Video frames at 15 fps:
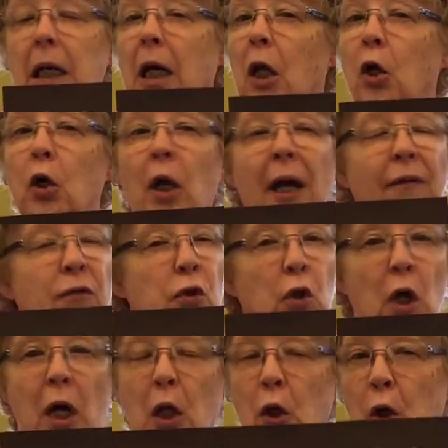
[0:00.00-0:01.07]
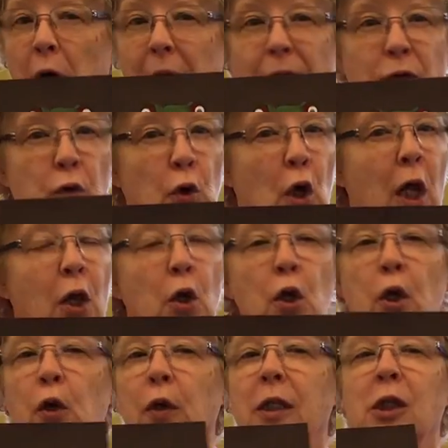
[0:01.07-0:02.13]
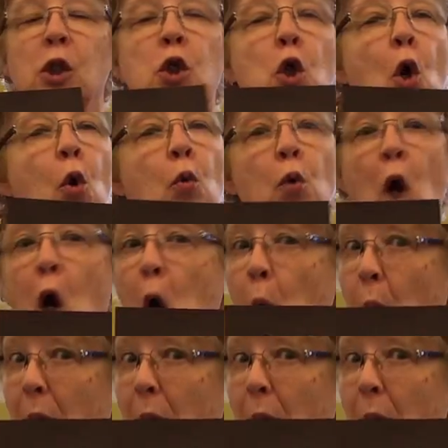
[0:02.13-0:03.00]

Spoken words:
color after color after color. There is no wrong